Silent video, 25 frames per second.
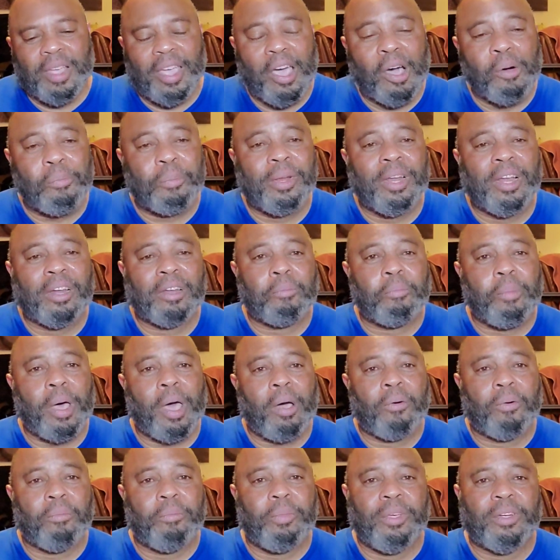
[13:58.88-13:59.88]
Helping out the
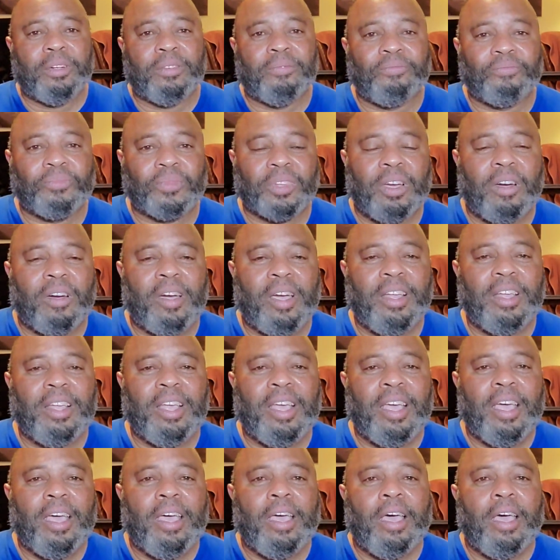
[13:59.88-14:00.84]
power bill. All right.